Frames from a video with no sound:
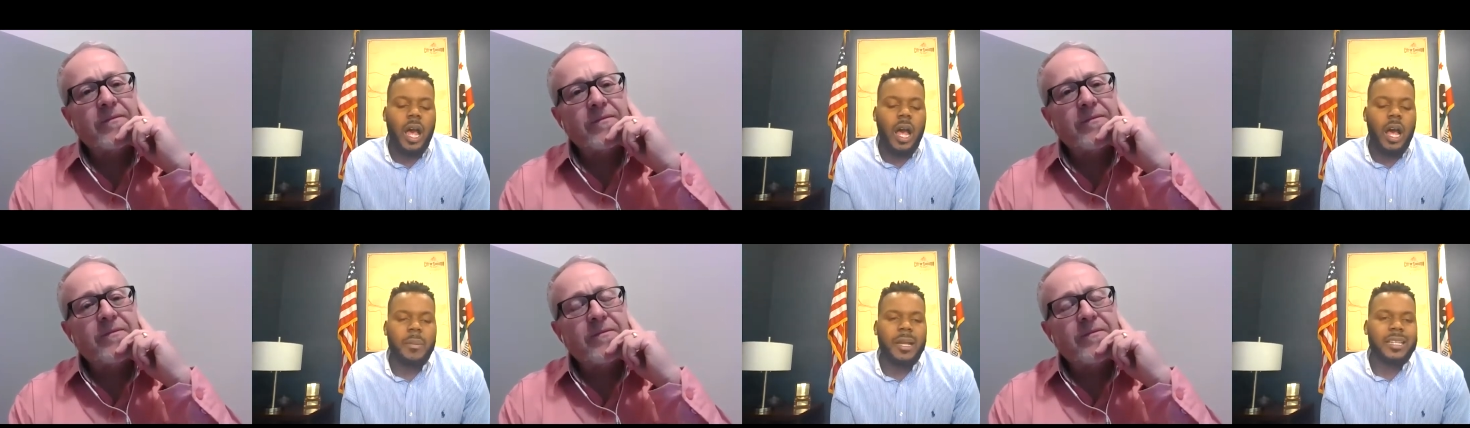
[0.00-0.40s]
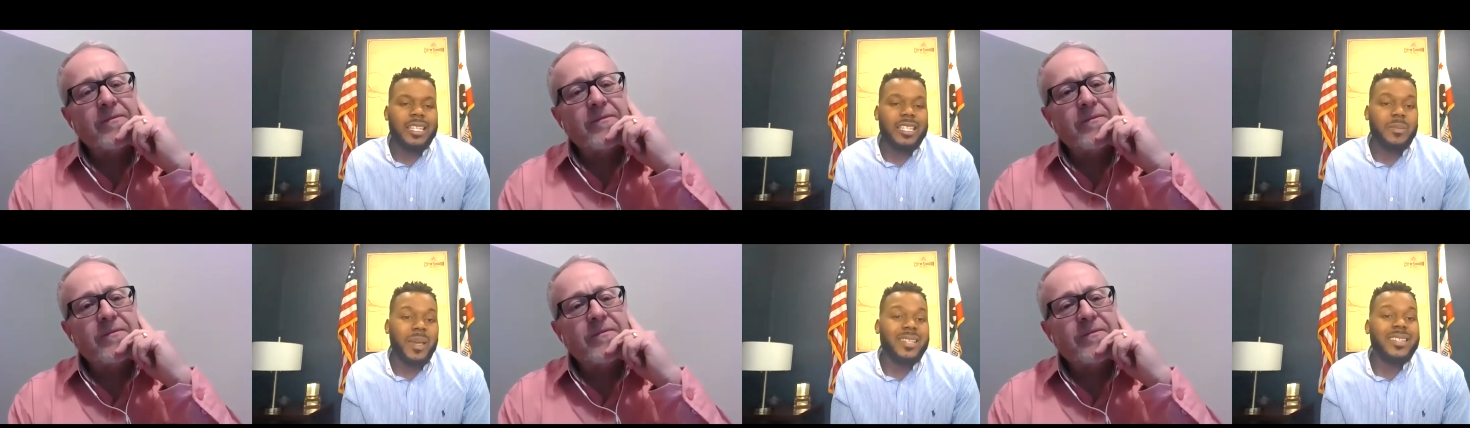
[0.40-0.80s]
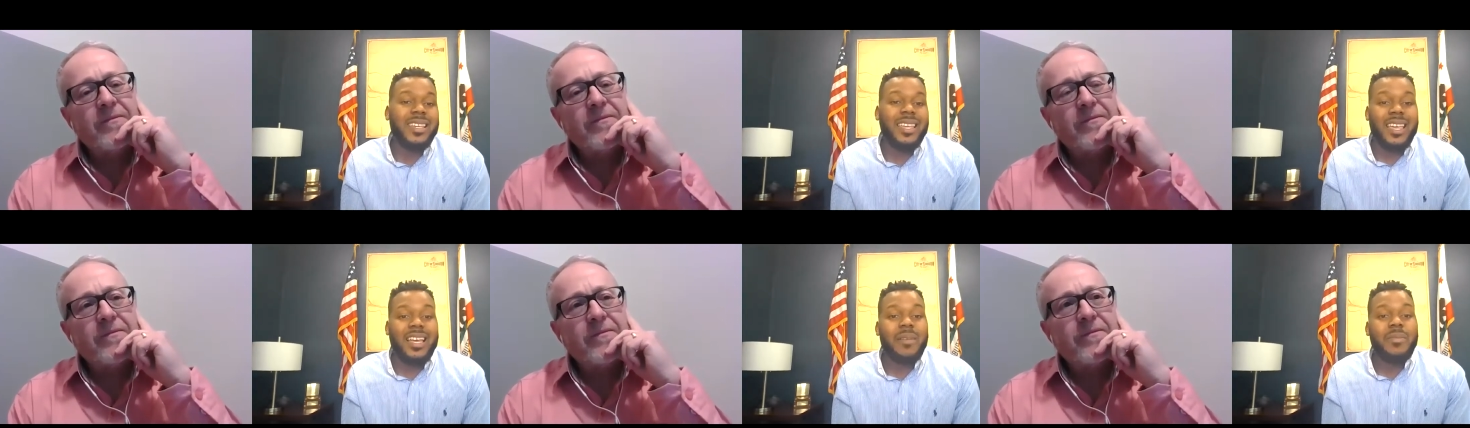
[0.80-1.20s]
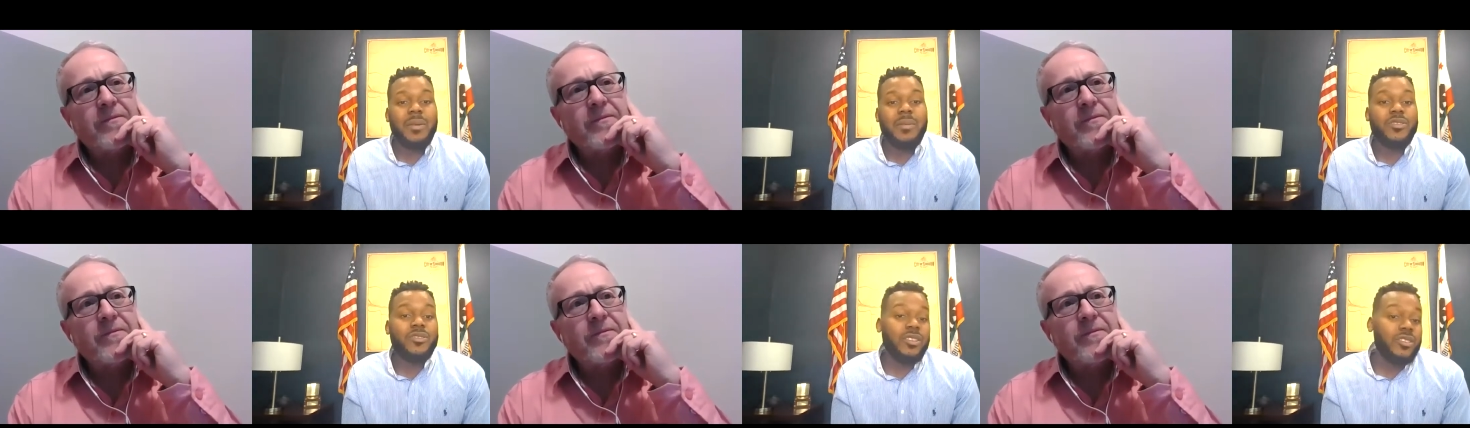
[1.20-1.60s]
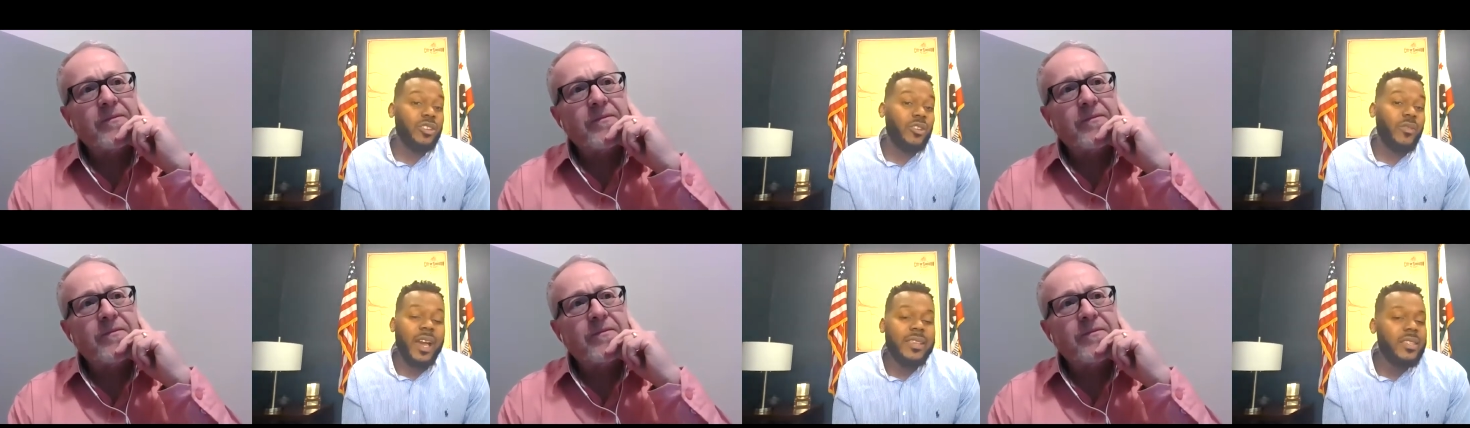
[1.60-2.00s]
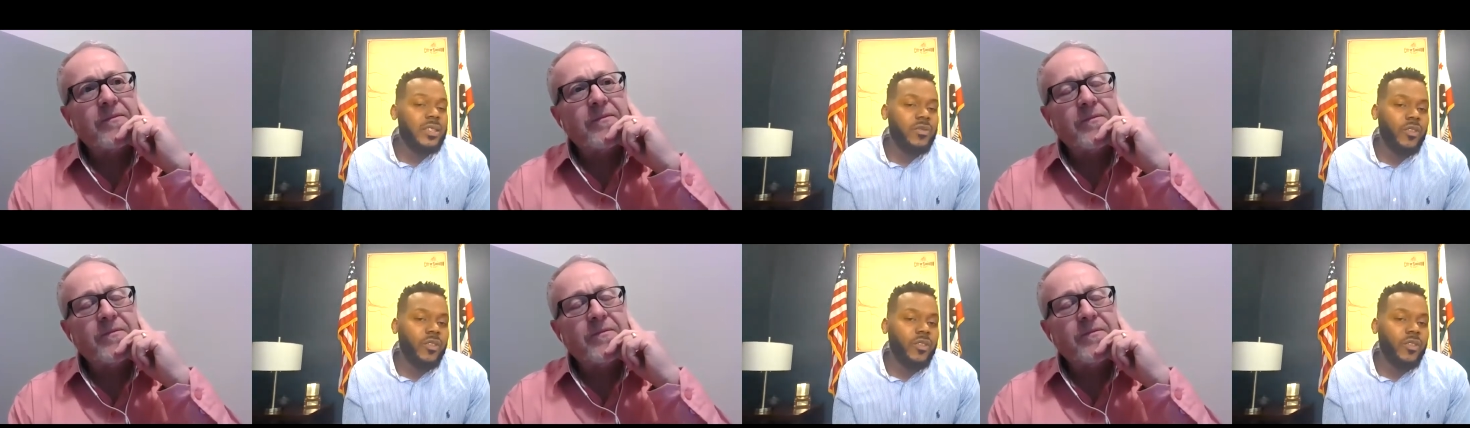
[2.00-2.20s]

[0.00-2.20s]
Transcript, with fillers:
Speaker 1: um, that this basic income demonstration arises